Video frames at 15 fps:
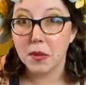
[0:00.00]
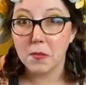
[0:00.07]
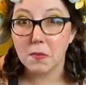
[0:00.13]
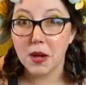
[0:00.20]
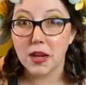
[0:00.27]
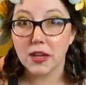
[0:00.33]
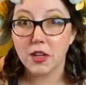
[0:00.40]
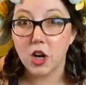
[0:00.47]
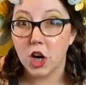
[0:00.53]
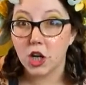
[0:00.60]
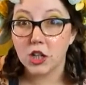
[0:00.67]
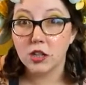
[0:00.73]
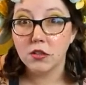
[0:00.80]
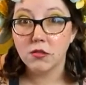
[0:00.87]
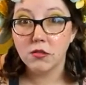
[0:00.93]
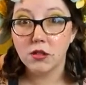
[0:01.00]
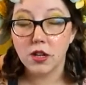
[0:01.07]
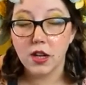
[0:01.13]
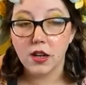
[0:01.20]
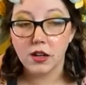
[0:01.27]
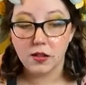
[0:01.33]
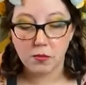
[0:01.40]
in my garden
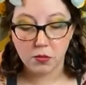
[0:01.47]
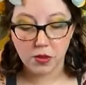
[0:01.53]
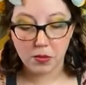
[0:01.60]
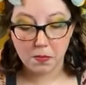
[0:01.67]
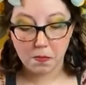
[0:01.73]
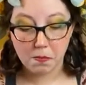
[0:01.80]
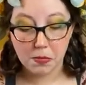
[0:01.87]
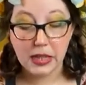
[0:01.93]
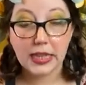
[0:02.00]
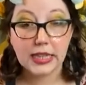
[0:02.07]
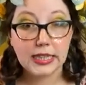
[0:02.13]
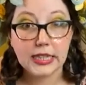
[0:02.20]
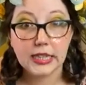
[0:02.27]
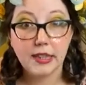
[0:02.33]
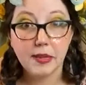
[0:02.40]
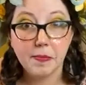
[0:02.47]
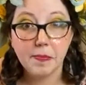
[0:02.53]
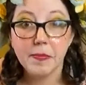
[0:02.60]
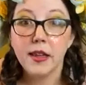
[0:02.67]
with plants in them.